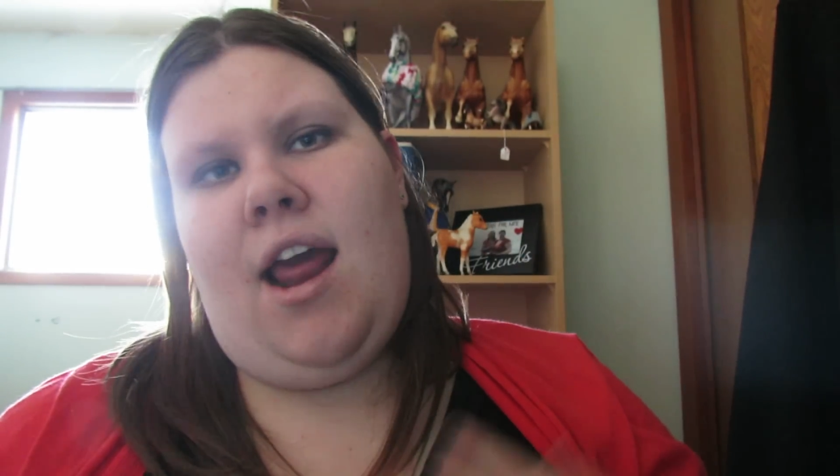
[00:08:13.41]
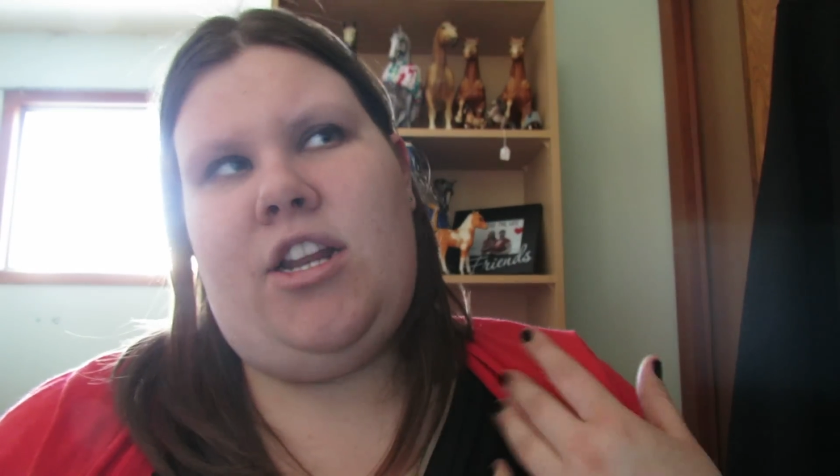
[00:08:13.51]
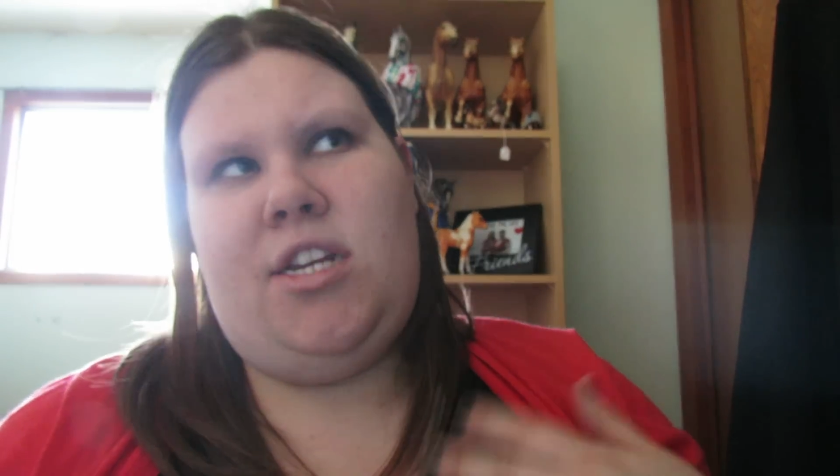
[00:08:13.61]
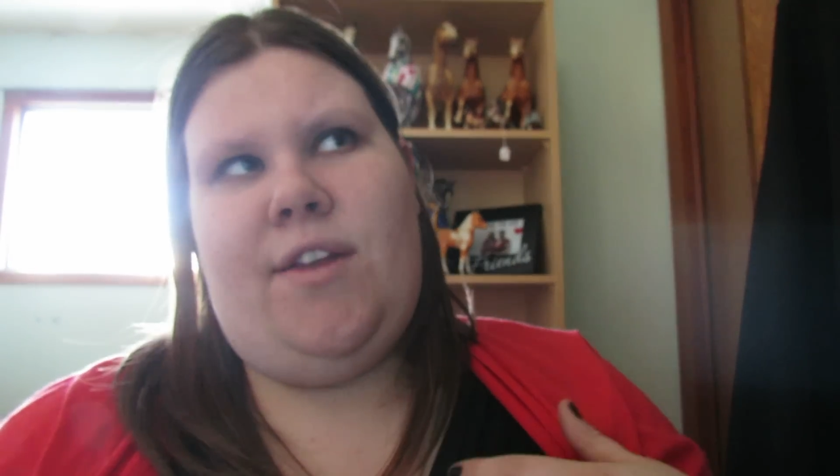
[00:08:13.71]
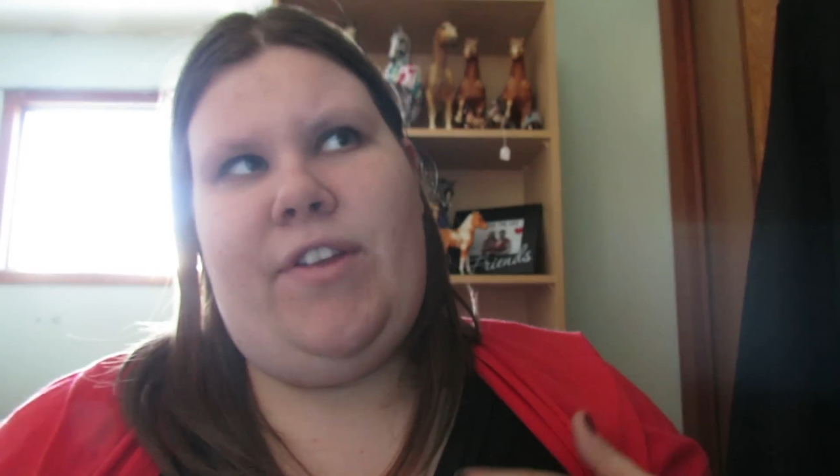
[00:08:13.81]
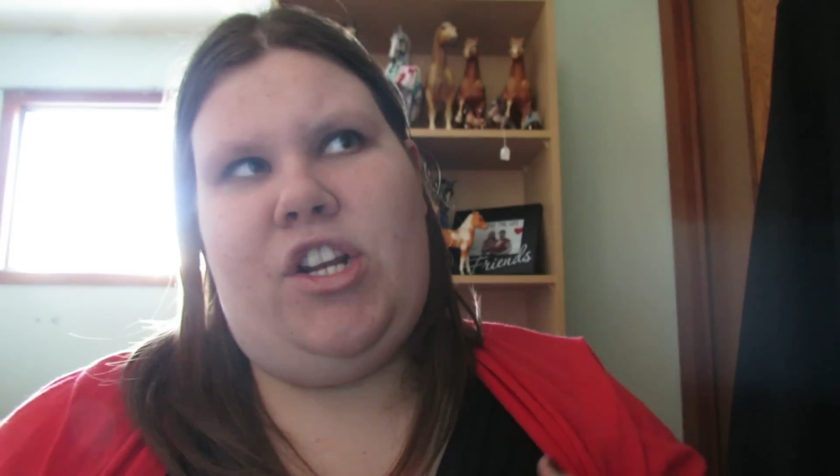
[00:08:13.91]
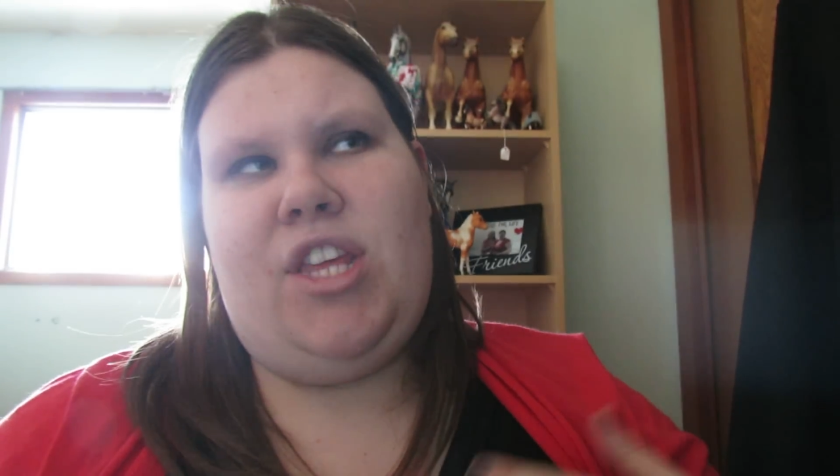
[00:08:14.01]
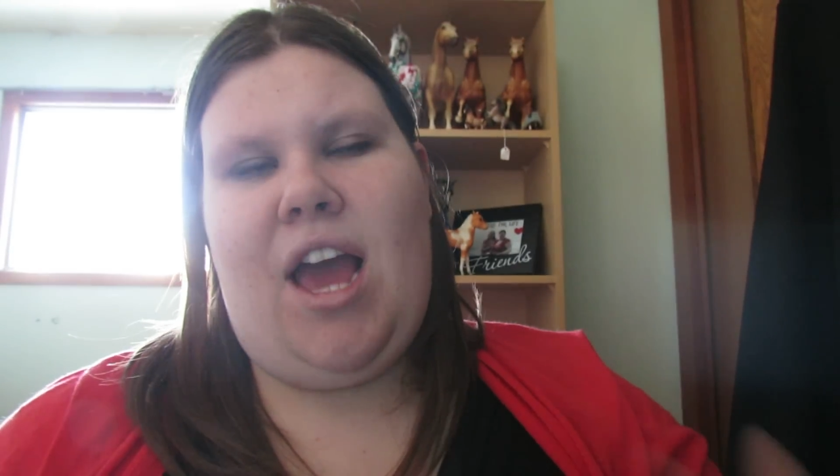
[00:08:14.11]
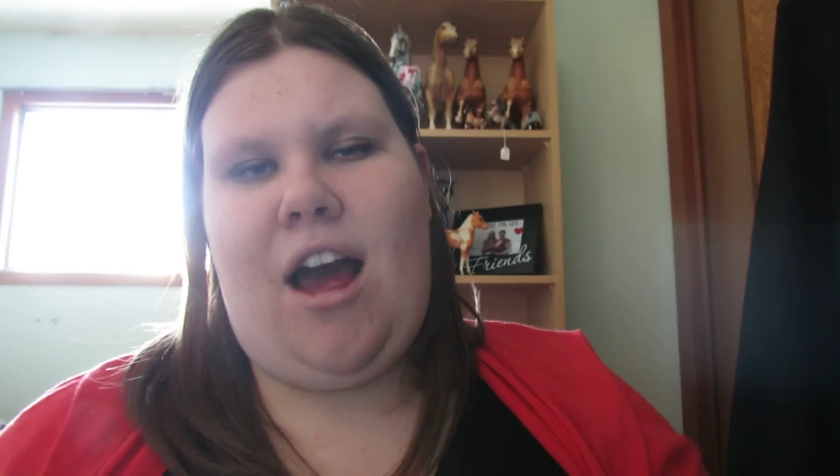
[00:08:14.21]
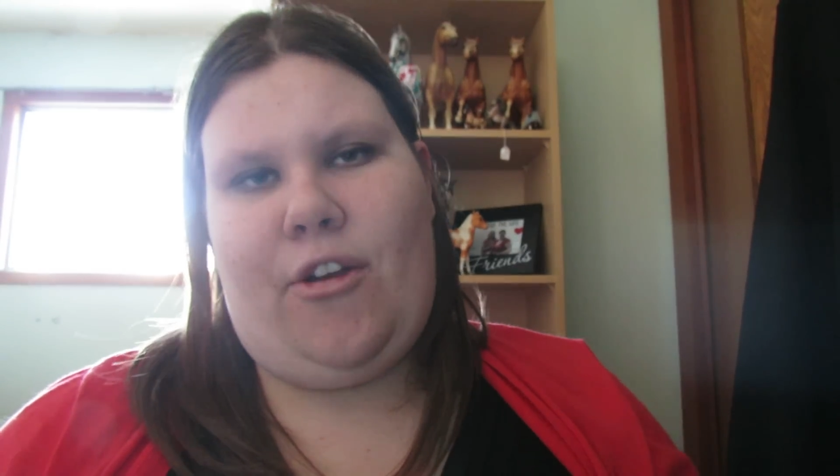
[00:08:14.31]
I just need to finish
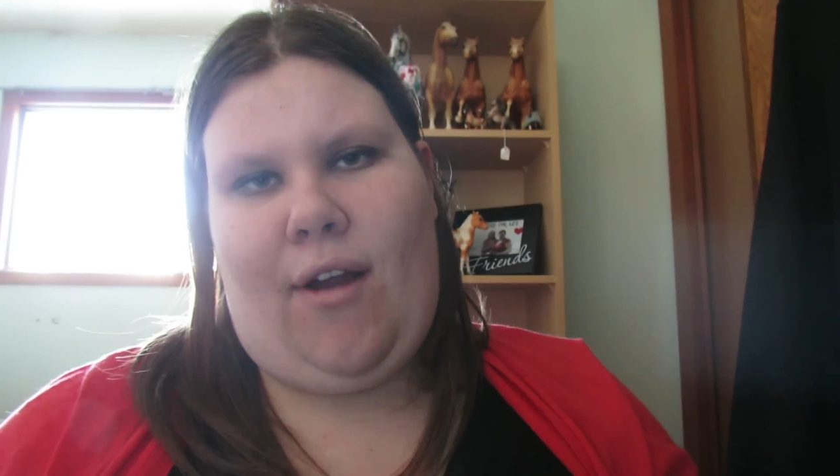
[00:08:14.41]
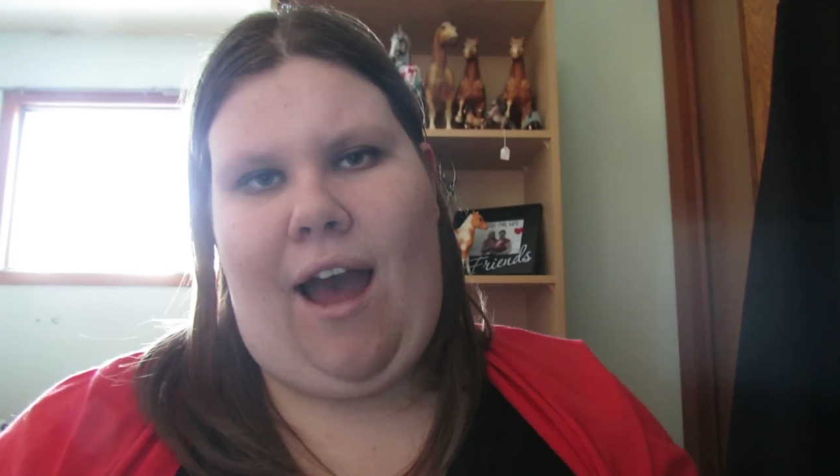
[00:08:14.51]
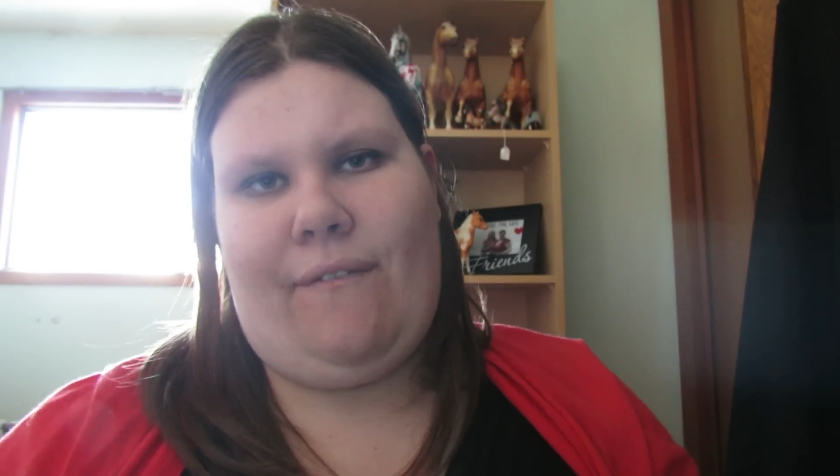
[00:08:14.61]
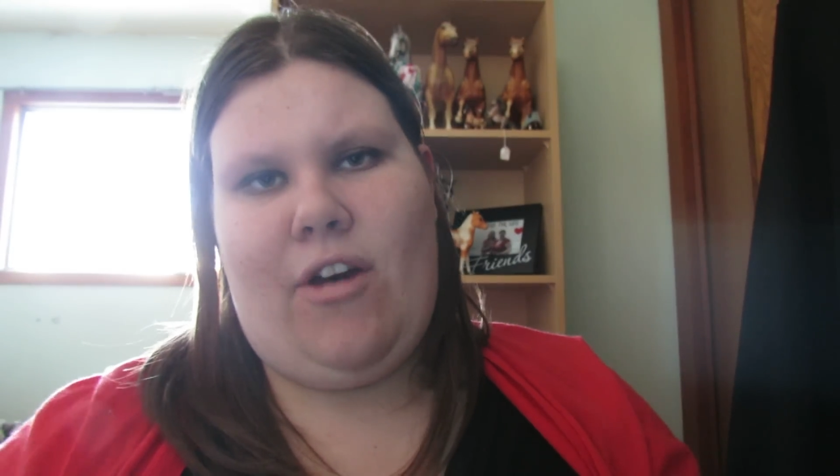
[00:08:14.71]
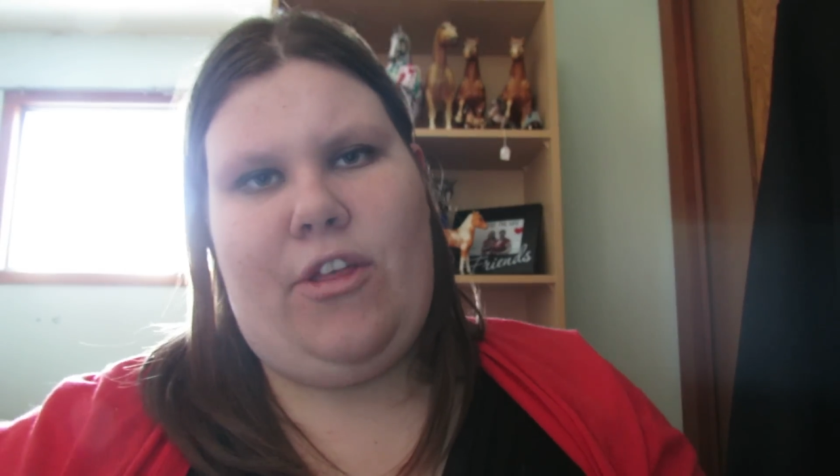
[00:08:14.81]
the other half